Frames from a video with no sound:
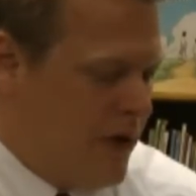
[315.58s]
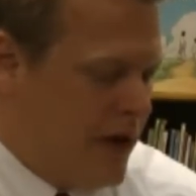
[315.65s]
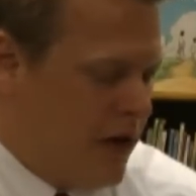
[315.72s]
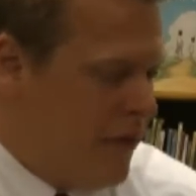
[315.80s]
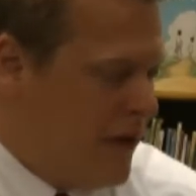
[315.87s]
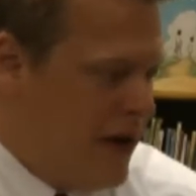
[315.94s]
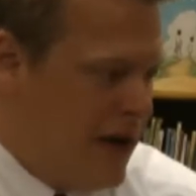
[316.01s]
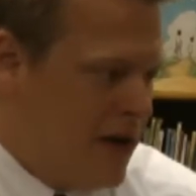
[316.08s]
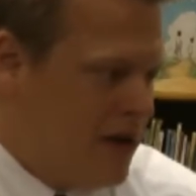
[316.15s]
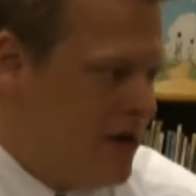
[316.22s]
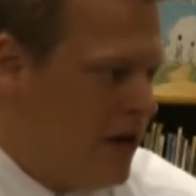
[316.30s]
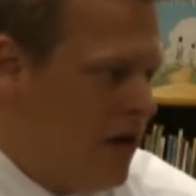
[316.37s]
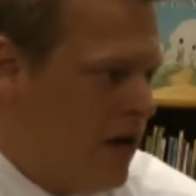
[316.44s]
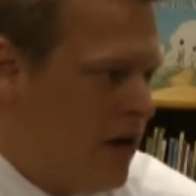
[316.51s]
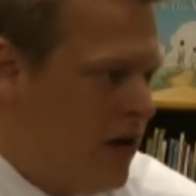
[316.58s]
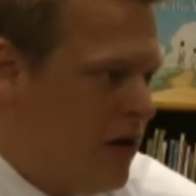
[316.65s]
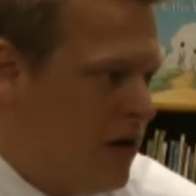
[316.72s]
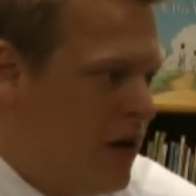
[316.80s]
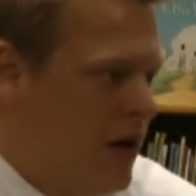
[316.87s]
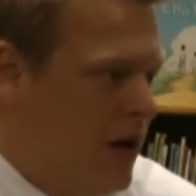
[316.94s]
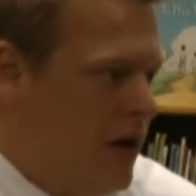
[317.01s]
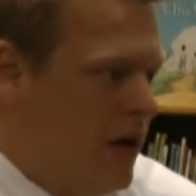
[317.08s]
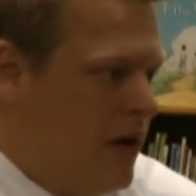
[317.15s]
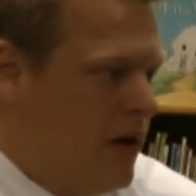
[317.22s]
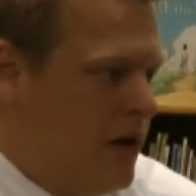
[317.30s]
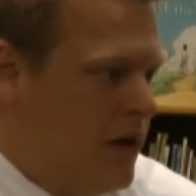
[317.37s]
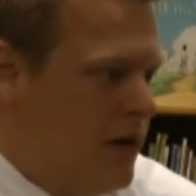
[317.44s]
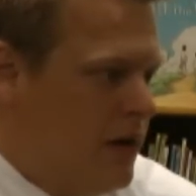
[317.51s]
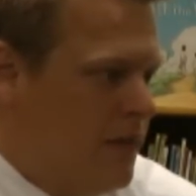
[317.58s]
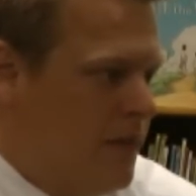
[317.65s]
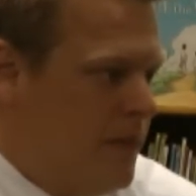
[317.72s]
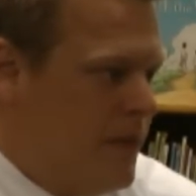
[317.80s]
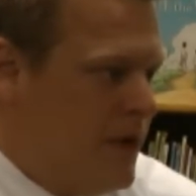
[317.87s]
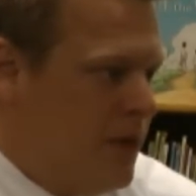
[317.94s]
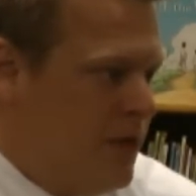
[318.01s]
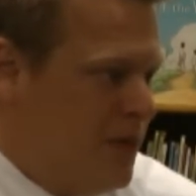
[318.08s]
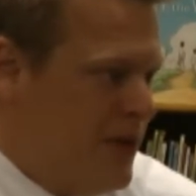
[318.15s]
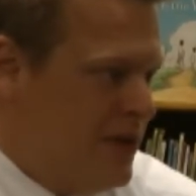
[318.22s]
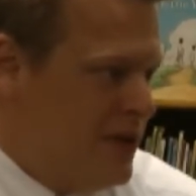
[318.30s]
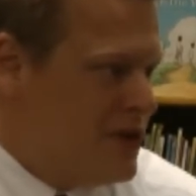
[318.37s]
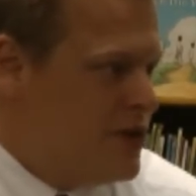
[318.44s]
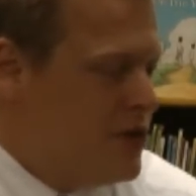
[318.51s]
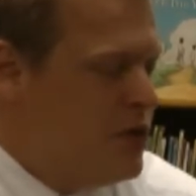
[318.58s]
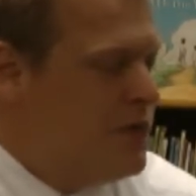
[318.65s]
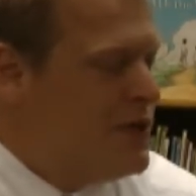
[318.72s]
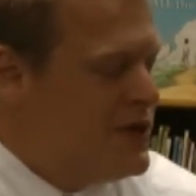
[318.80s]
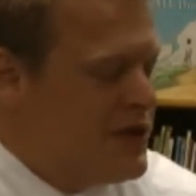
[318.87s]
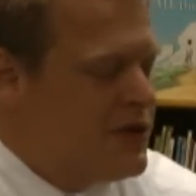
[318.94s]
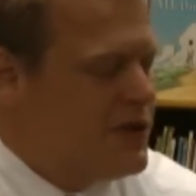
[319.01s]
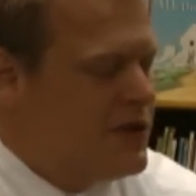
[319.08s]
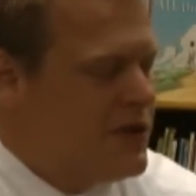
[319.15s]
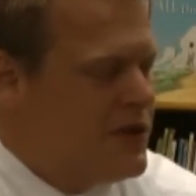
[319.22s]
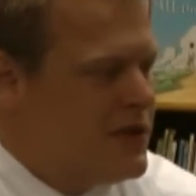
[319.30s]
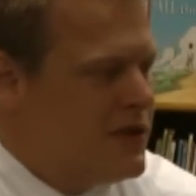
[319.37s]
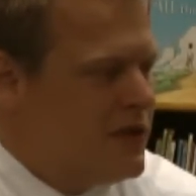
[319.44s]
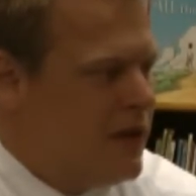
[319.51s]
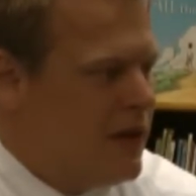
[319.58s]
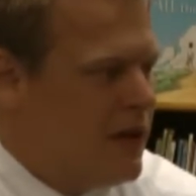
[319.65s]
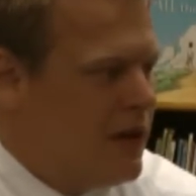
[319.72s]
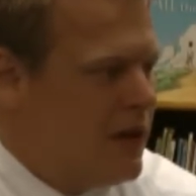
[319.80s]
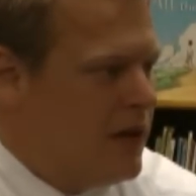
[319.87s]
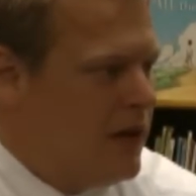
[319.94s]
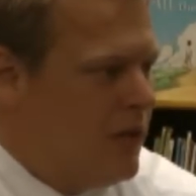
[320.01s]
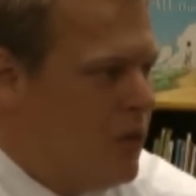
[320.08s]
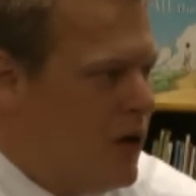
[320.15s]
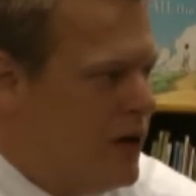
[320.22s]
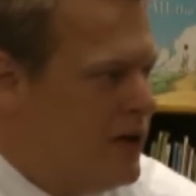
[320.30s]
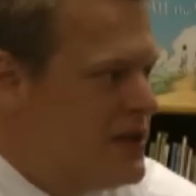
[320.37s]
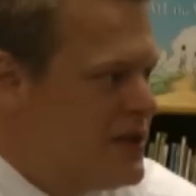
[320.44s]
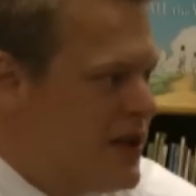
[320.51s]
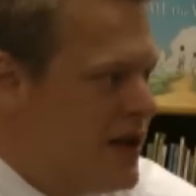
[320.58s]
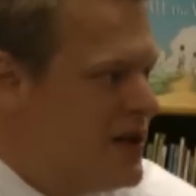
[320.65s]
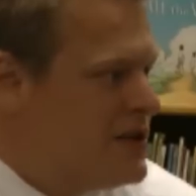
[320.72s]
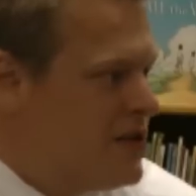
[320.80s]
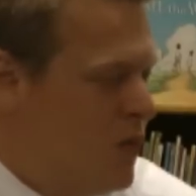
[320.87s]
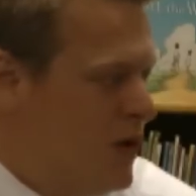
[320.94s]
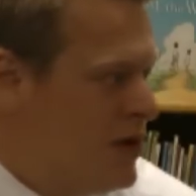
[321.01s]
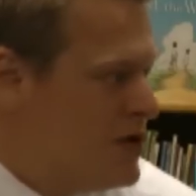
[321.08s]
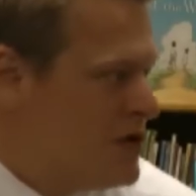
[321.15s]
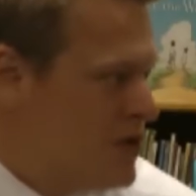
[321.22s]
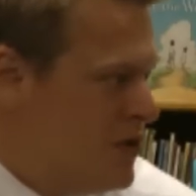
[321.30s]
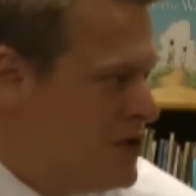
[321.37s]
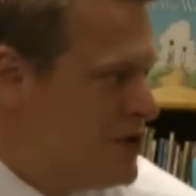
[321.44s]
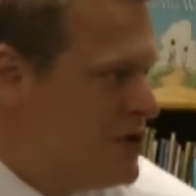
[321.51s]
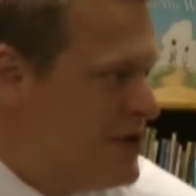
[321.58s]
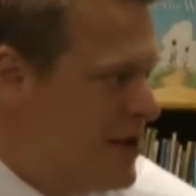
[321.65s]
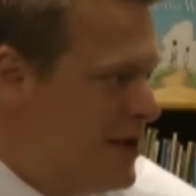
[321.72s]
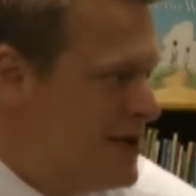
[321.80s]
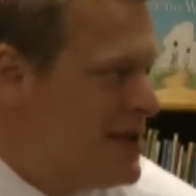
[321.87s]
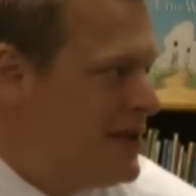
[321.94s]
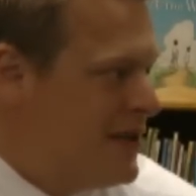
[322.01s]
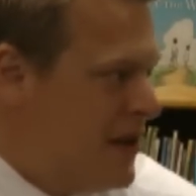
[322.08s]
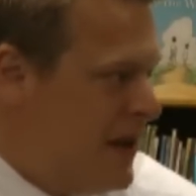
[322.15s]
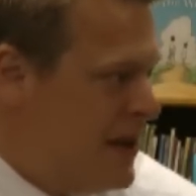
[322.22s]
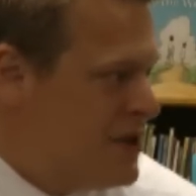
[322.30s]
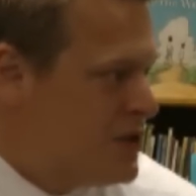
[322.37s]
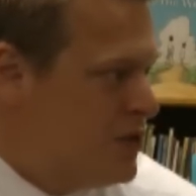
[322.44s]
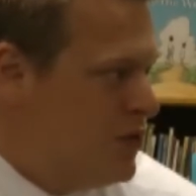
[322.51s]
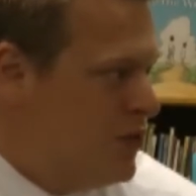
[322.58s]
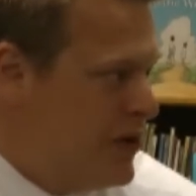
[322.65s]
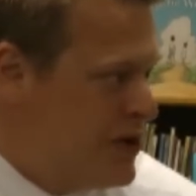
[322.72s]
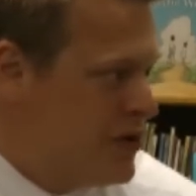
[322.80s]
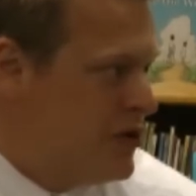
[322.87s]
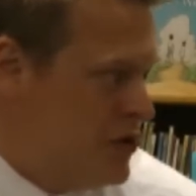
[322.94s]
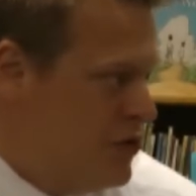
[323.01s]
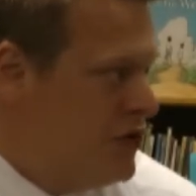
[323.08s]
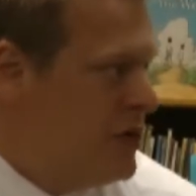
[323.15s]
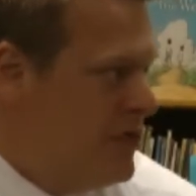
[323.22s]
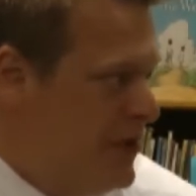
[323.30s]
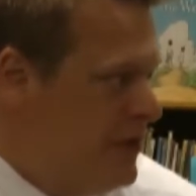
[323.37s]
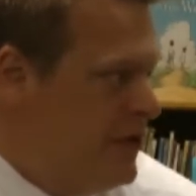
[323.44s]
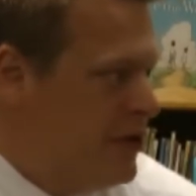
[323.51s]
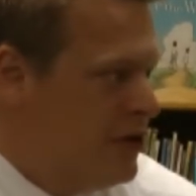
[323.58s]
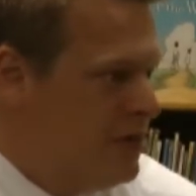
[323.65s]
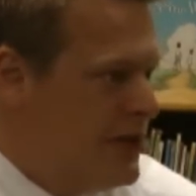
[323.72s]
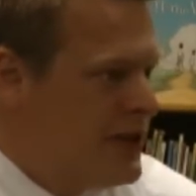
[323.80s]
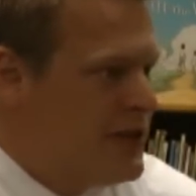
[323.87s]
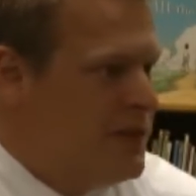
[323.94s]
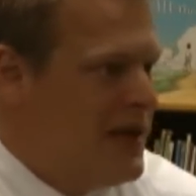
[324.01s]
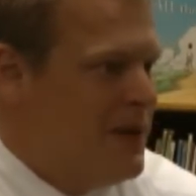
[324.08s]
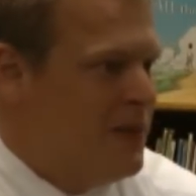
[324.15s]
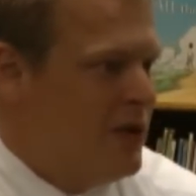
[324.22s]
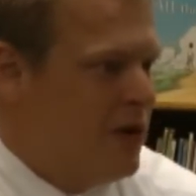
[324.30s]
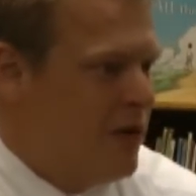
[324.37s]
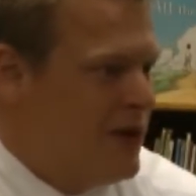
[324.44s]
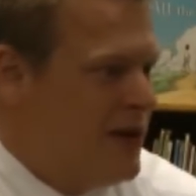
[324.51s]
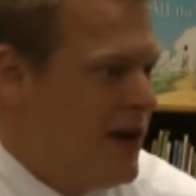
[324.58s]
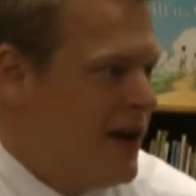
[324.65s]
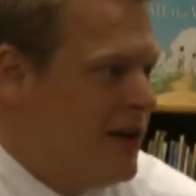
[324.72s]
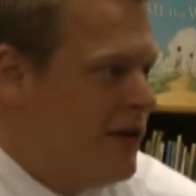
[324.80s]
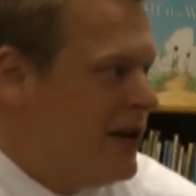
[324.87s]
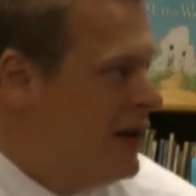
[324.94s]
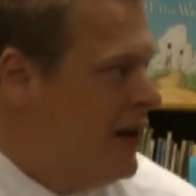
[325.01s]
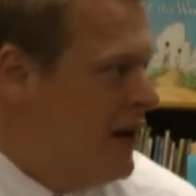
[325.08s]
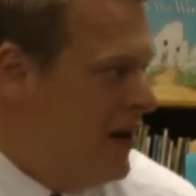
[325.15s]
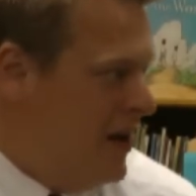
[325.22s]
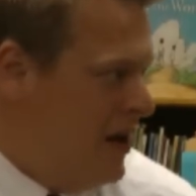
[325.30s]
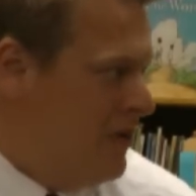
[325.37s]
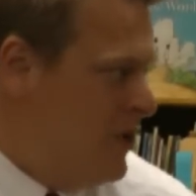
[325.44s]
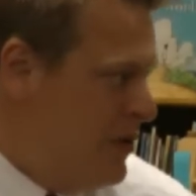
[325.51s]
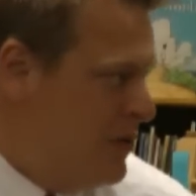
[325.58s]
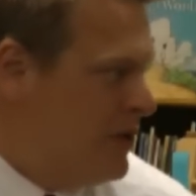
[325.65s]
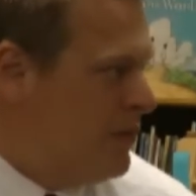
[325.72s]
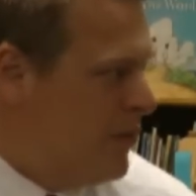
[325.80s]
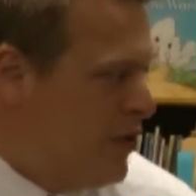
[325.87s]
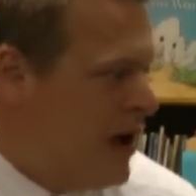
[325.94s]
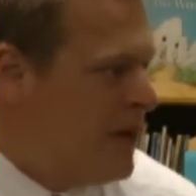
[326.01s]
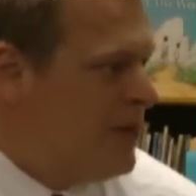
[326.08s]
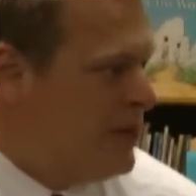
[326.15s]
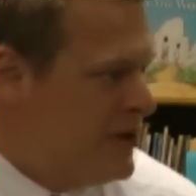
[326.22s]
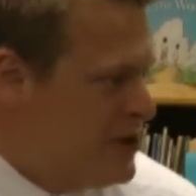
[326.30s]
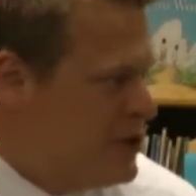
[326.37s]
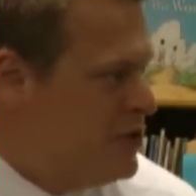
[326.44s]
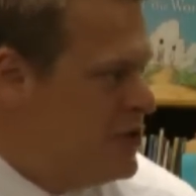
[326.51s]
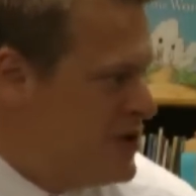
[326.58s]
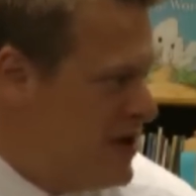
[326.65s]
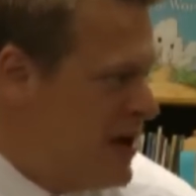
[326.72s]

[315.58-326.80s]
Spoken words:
offhand are there's 2 positions, one in science and one in social studies at the high school, which are due to be filled because people are retiring, and we would probably choose